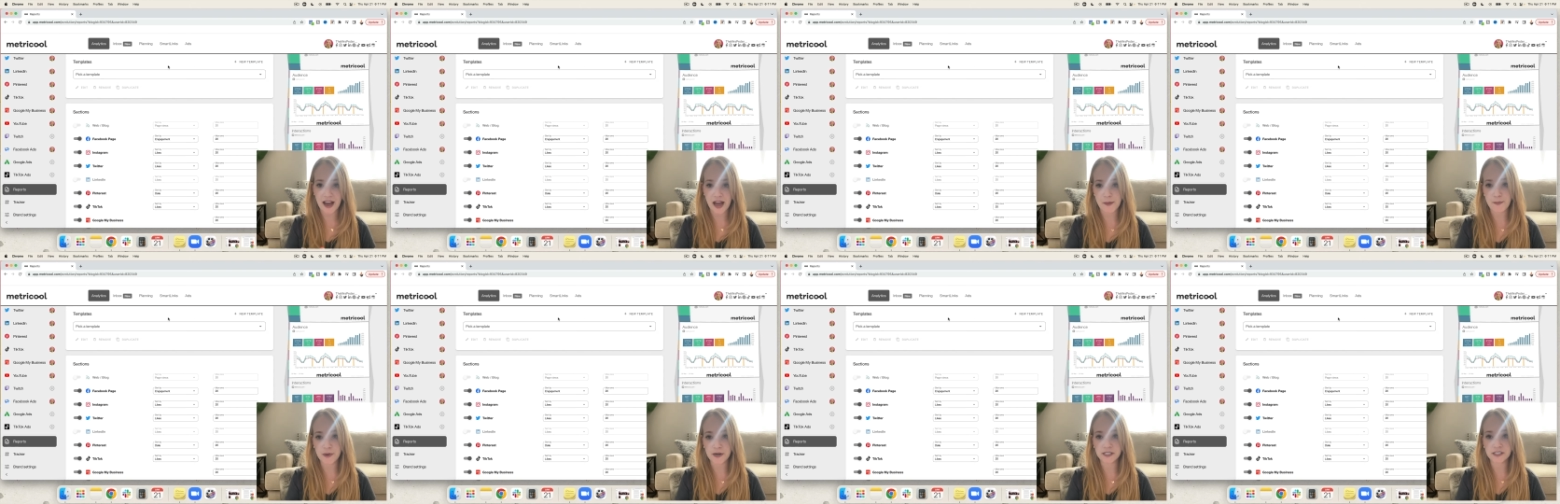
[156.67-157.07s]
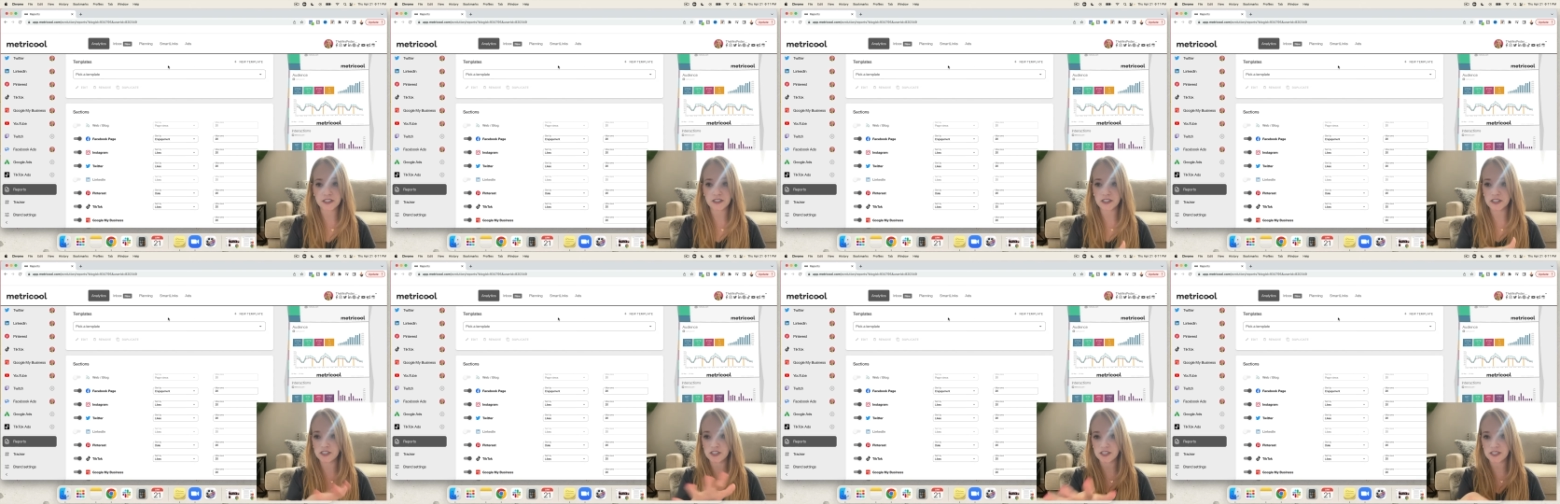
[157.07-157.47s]
I
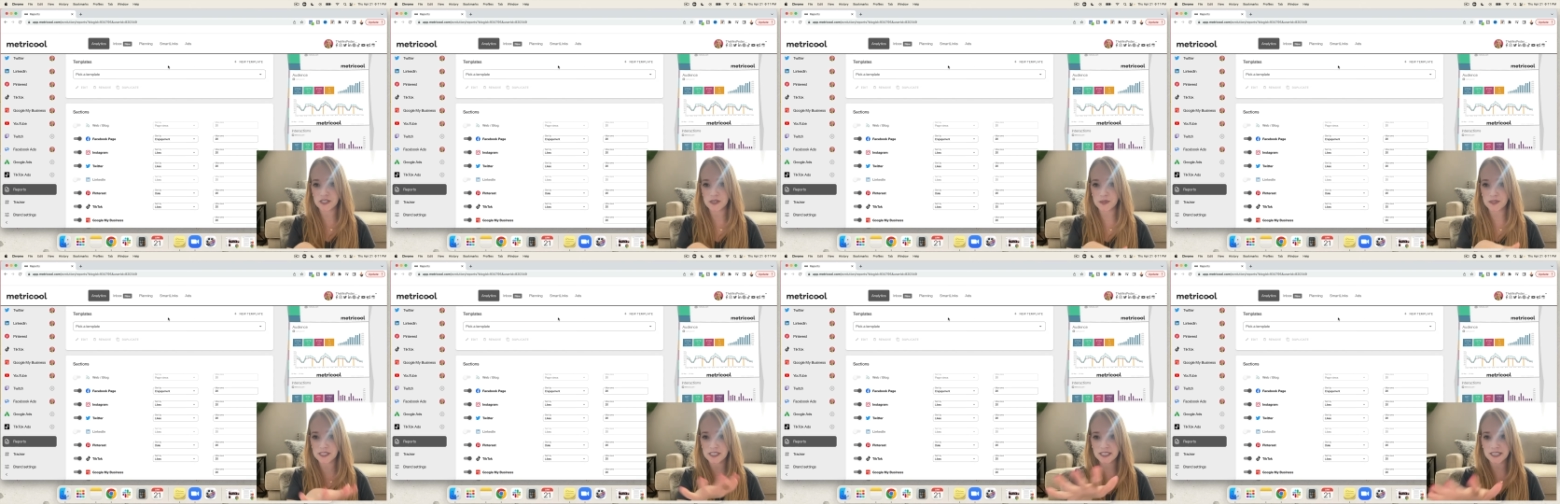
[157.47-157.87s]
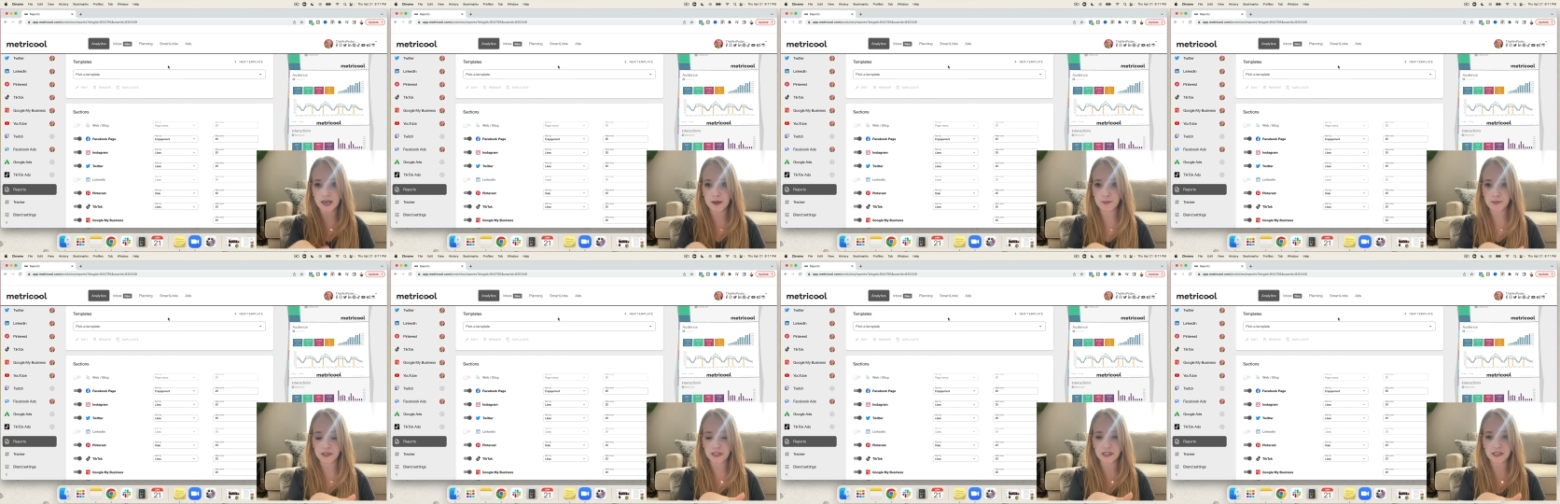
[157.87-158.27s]
personally just use the
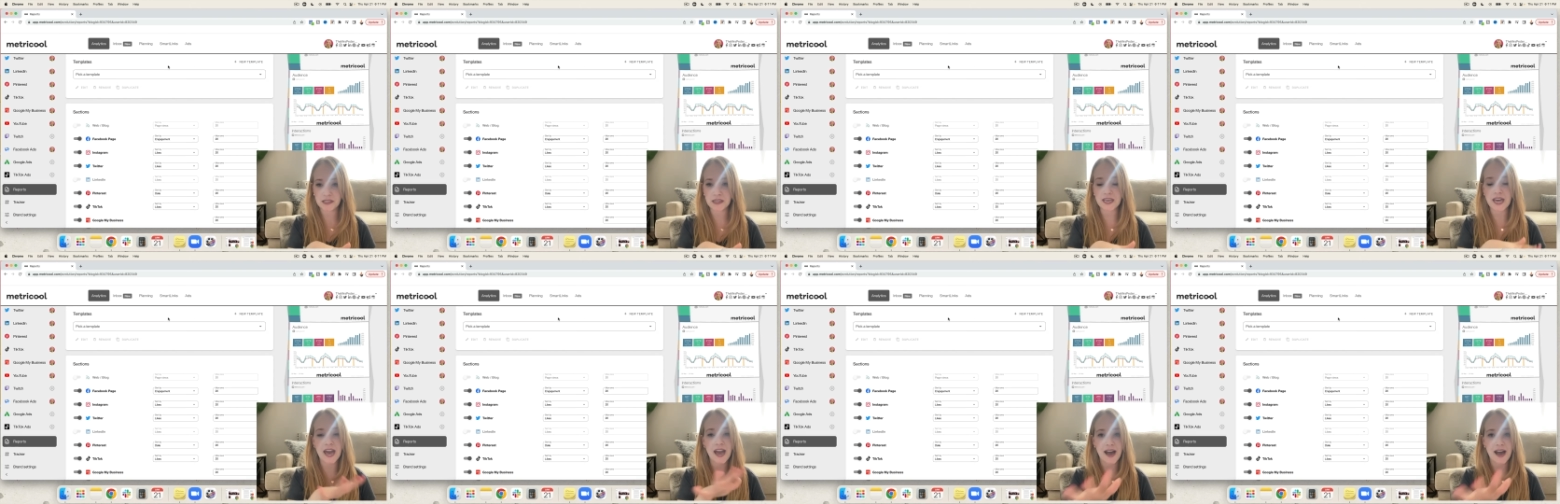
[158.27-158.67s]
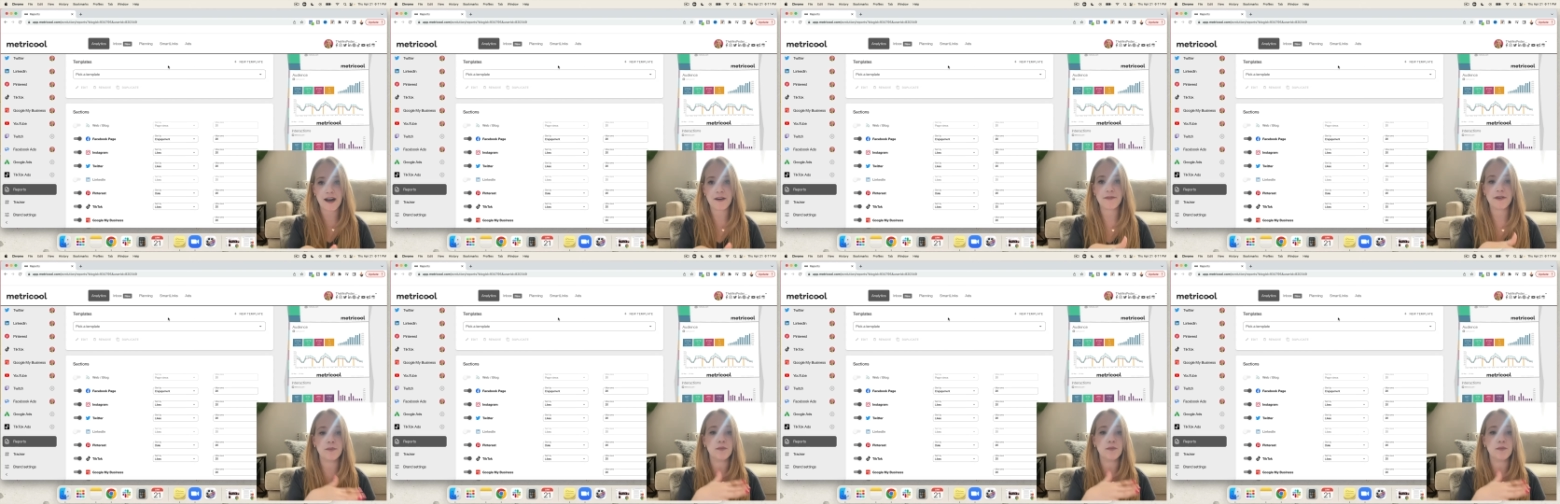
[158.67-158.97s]
template that they have.